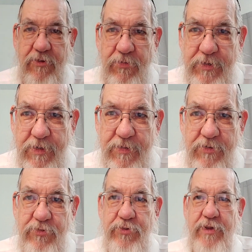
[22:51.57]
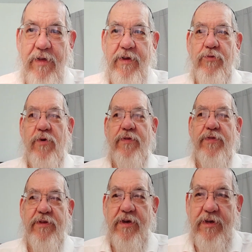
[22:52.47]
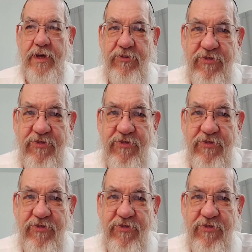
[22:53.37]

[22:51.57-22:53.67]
only in the root are they one thing, but